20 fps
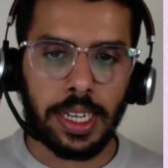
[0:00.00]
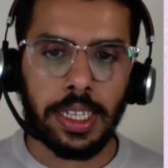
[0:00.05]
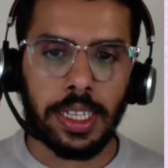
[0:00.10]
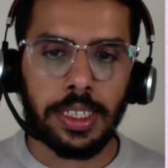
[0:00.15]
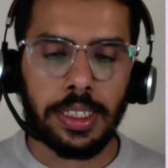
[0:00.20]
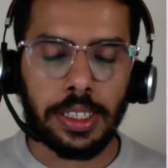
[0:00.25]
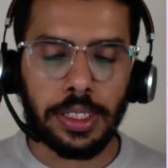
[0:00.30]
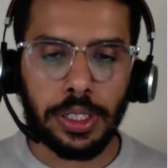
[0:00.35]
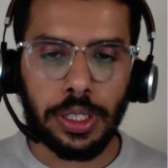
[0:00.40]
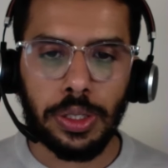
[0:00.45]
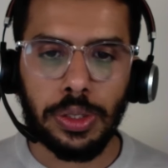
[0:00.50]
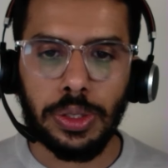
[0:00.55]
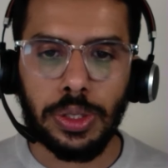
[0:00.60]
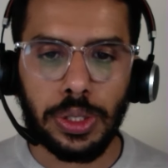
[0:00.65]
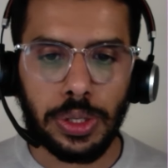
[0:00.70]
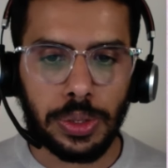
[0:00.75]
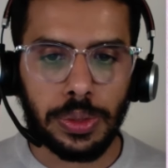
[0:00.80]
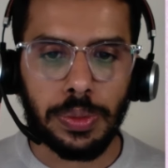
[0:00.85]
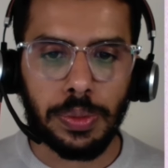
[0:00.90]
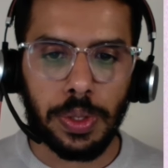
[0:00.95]
Anything you
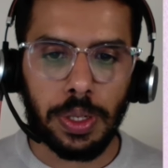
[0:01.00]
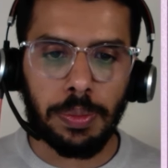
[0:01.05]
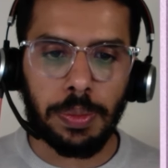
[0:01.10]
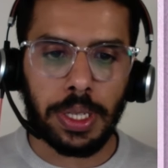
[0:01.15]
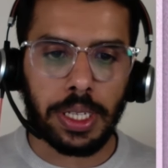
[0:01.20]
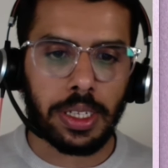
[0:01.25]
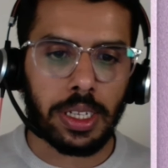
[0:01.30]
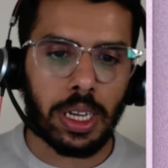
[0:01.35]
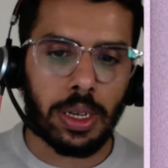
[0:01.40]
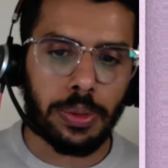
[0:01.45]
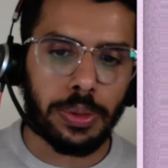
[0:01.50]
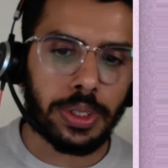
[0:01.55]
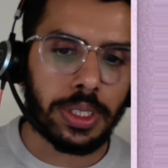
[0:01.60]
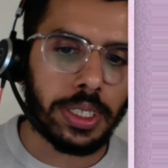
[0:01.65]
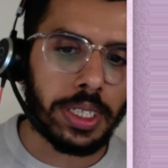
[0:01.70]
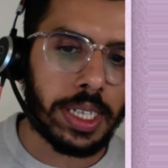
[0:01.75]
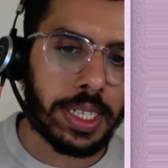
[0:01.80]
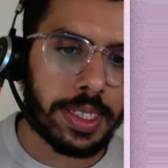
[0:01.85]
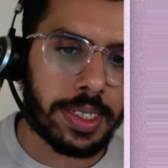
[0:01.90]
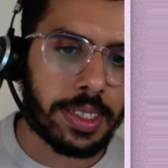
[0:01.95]
do will be
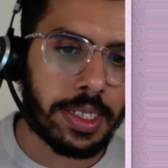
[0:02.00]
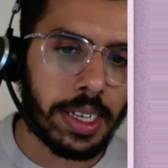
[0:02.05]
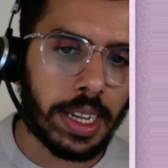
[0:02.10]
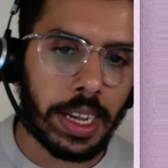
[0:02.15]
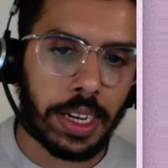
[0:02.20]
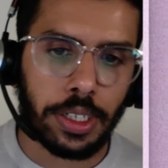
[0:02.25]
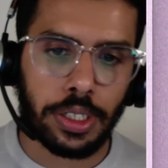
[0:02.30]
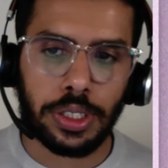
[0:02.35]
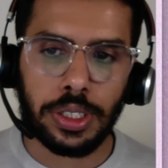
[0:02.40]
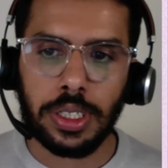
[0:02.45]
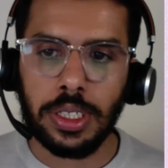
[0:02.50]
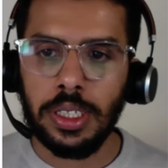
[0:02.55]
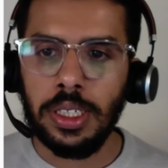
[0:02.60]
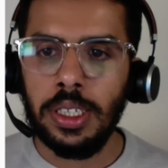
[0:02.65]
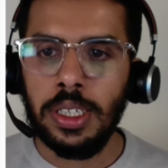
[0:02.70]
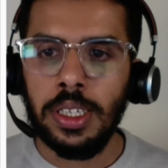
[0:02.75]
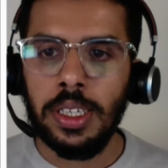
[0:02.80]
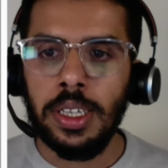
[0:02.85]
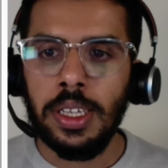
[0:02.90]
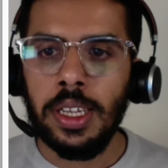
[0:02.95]
counted as an action.
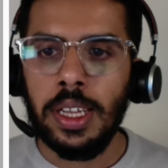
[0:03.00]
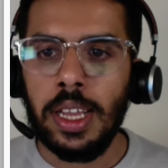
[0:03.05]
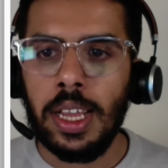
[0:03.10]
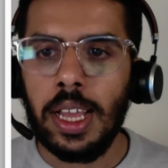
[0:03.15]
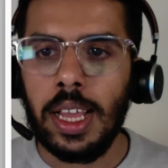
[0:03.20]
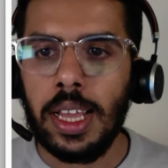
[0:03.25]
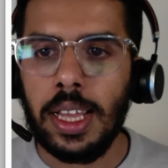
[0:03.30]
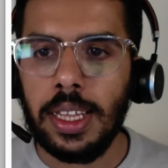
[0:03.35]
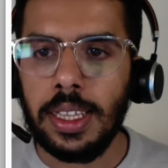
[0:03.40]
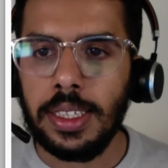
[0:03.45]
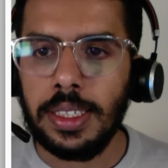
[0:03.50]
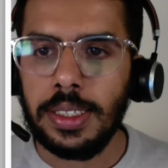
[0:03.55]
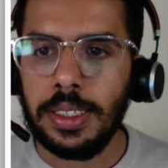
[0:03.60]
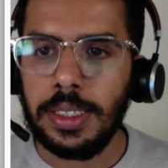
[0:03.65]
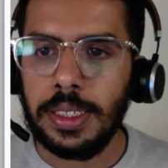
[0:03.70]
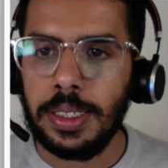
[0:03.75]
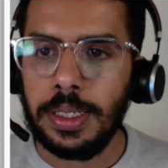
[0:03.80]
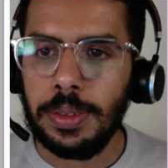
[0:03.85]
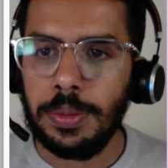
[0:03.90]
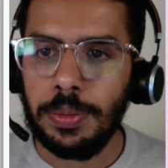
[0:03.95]
And
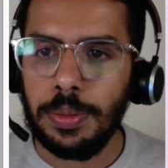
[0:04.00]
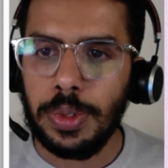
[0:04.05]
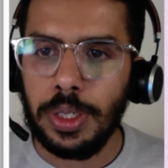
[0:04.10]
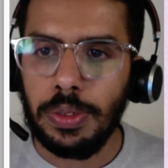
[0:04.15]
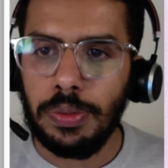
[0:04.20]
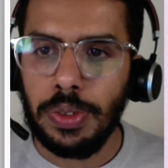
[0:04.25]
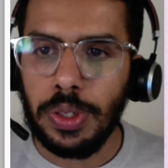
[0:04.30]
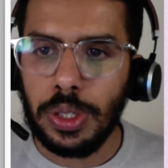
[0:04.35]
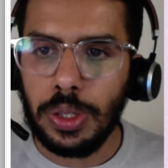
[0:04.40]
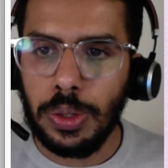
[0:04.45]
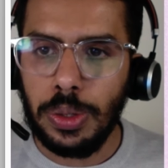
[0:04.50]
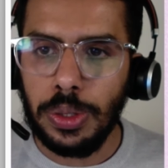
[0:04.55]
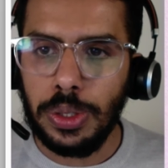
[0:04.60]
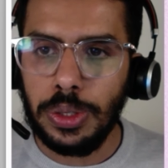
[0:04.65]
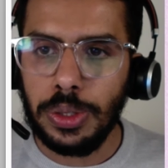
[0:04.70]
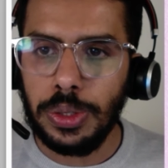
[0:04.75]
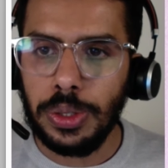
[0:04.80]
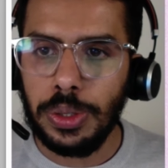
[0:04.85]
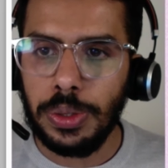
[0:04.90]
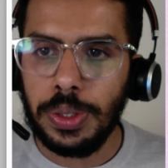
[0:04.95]
if you go
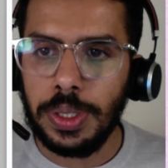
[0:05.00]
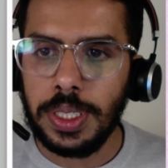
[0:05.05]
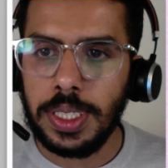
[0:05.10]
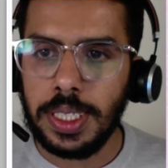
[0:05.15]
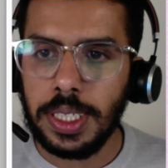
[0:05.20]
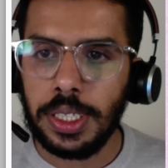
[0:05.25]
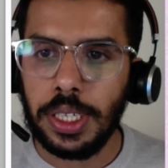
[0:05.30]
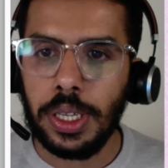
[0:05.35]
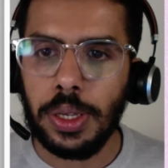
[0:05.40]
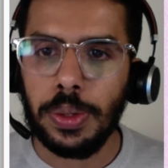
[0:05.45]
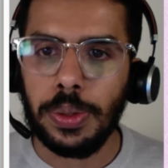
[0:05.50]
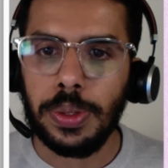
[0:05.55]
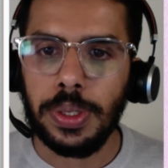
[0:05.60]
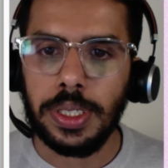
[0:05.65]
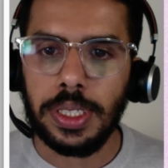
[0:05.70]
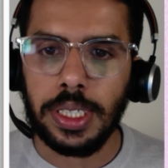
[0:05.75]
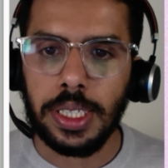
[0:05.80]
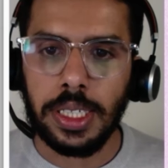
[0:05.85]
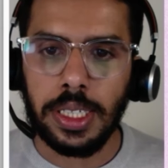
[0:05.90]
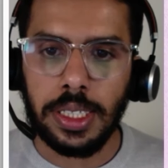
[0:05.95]
to your
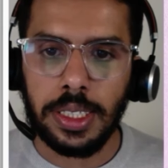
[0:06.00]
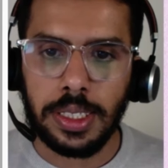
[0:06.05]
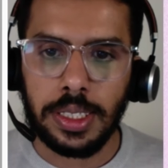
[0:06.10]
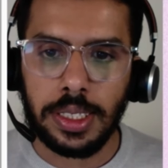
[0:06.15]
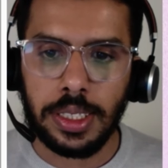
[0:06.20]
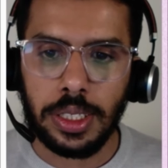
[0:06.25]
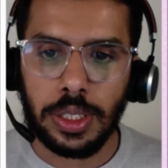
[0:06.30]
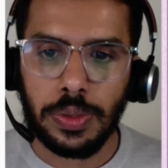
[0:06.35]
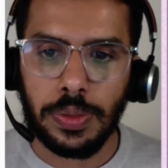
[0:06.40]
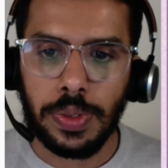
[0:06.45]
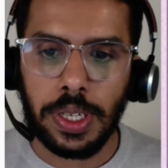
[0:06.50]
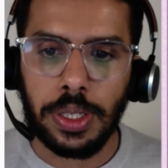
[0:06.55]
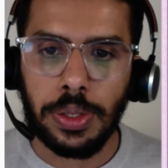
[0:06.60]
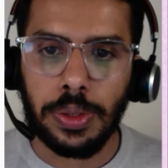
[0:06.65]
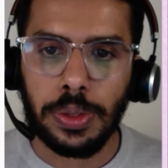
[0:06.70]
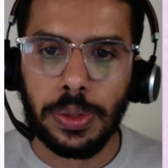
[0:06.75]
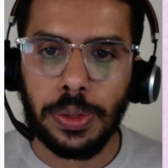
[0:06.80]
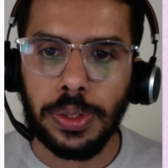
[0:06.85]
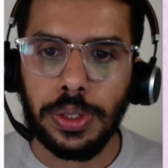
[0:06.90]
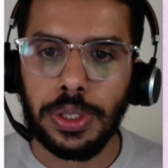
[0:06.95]
security, this is where
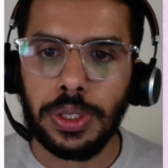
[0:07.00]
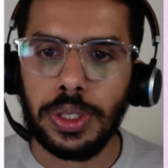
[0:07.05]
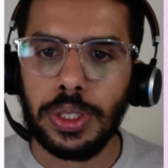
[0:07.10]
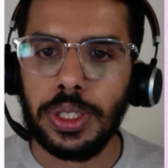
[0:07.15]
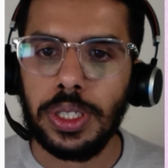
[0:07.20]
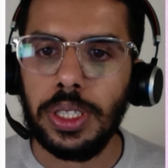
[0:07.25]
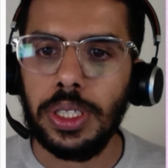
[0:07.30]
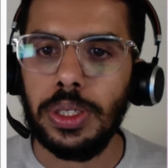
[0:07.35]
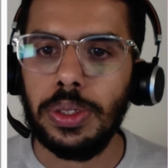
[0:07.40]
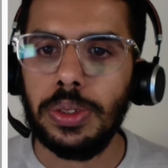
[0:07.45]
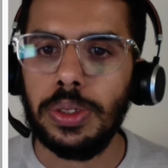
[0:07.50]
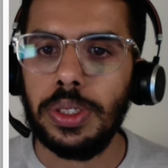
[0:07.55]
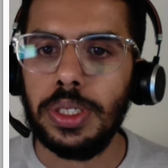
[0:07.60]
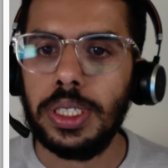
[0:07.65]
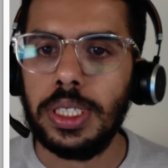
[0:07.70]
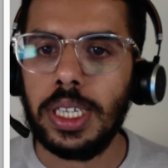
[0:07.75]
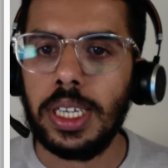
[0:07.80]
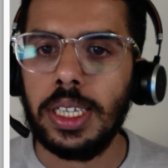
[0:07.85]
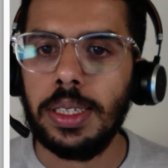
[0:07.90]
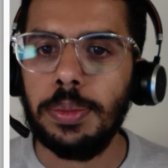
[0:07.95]
you're going to see your
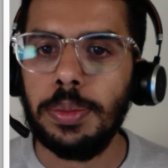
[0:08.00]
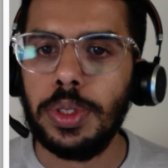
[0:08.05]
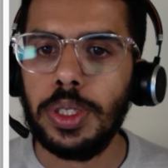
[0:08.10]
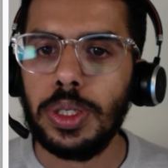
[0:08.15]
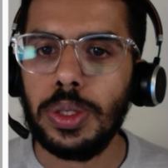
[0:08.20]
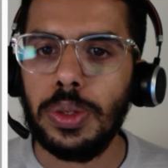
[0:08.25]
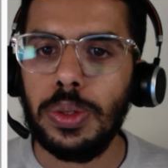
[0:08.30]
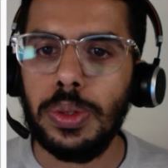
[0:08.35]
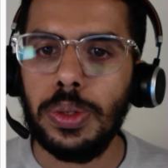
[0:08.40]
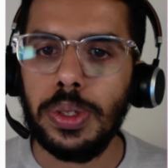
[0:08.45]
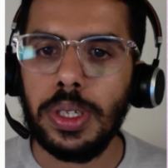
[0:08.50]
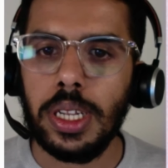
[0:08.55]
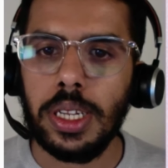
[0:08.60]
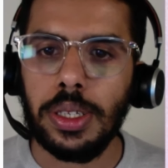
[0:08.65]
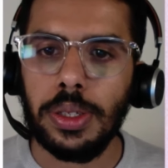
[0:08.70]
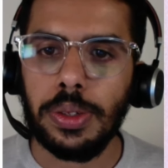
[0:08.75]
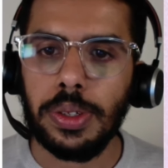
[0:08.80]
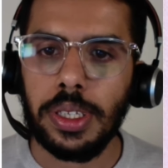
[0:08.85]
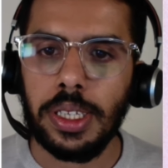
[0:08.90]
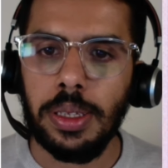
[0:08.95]
time zone
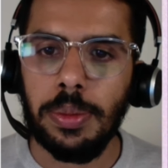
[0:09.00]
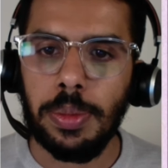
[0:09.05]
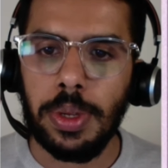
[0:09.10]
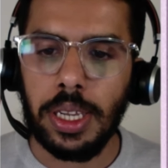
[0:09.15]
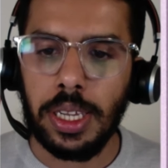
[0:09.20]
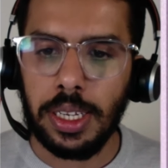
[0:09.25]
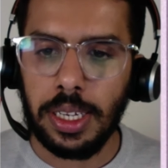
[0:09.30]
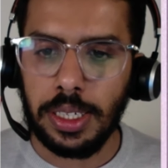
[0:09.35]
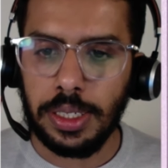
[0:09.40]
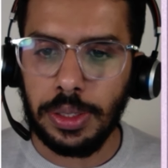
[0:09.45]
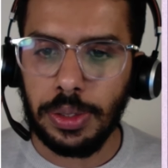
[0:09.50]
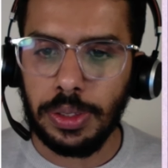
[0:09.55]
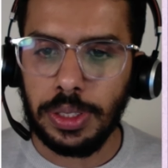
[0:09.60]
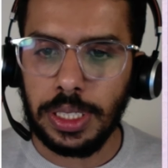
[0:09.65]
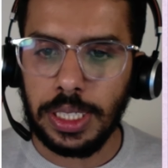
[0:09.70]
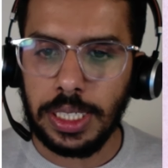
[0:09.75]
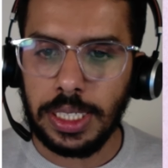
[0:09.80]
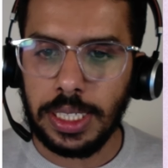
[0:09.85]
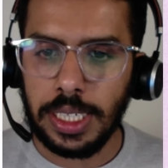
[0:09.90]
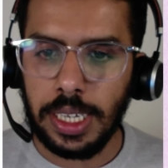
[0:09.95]
and your email and your
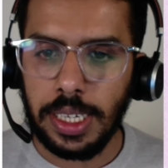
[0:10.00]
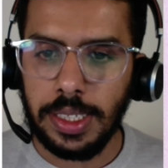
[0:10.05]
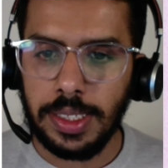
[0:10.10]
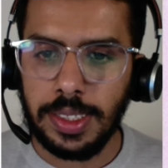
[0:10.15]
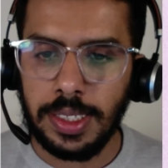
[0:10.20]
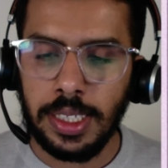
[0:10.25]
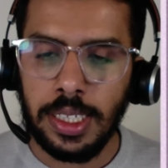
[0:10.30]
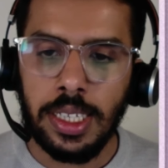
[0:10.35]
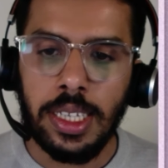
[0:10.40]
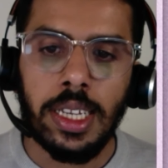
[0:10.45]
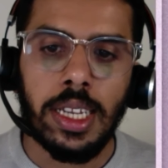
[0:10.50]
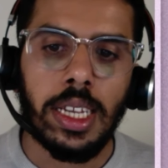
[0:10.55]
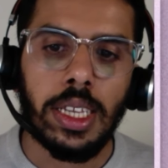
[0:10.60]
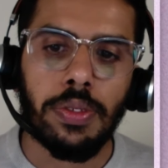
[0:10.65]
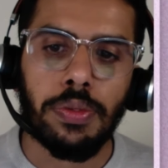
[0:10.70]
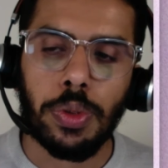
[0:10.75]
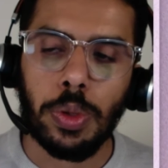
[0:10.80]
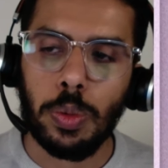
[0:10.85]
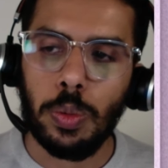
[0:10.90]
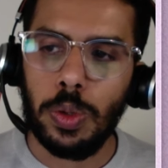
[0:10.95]
details.
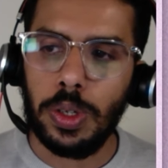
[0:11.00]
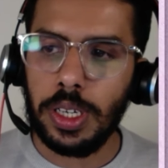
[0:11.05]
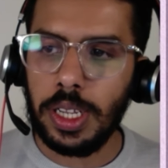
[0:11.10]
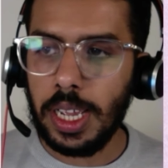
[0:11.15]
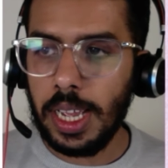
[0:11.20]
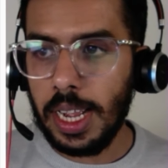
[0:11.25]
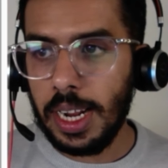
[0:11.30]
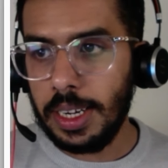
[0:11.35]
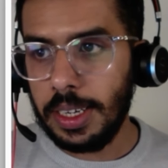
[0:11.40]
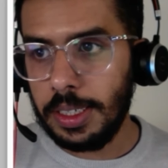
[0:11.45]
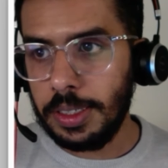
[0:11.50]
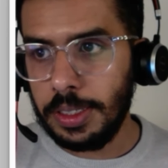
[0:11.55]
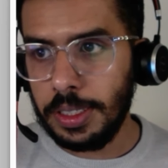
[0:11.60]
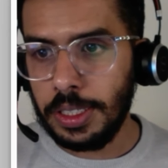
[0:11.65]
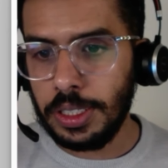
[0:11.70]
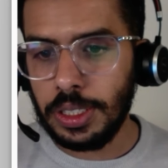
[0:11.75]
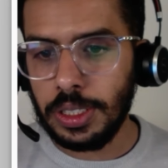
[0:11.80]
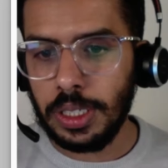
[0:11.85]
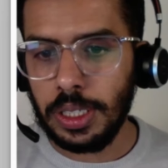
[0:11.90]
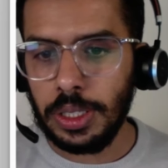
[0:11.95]
If you want to add
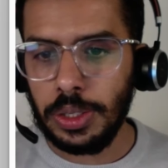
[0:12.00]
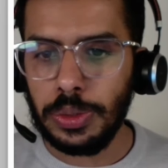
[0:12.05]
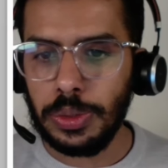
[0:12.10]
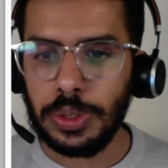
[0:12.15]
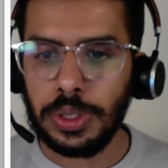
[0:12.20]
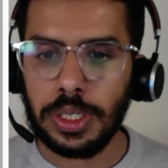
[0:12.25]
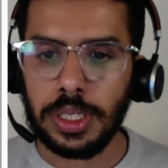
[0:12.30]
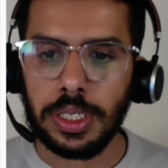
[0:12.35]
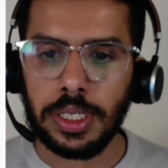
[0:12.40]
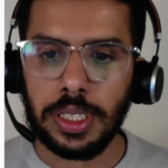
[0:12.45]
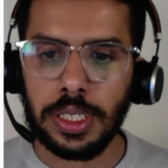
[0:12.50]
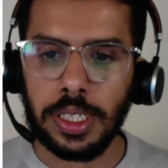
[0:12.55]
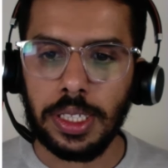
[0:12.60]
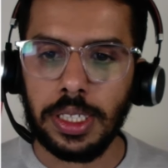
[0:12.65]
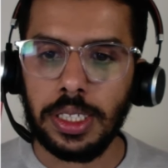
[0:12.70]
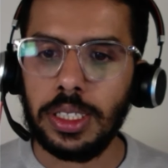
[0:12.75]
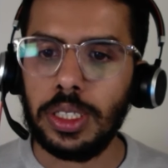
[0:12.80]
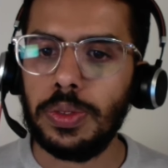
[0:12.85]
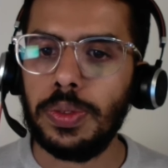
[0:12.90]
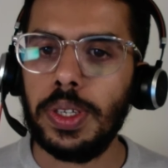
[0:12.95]
additional users,
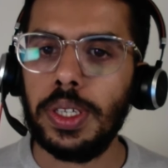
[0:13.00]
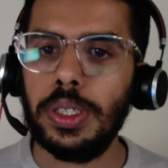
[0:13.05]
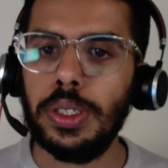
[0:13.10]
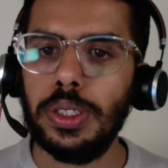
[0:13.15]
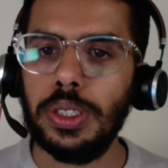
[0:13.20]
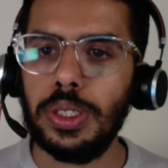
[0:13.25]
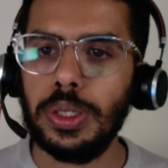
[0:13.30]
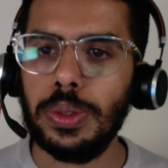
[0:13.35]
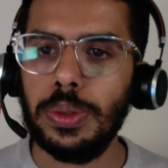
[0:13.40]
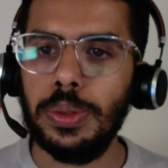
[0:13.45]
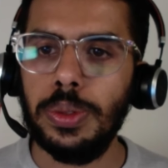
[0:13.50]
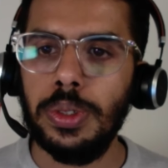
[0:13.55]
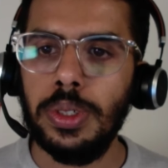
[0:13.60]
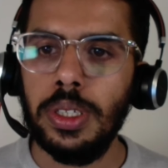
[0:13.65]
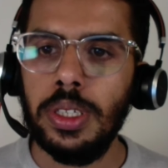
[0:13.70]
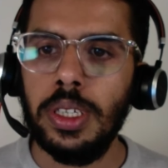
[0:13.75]
here's where you do.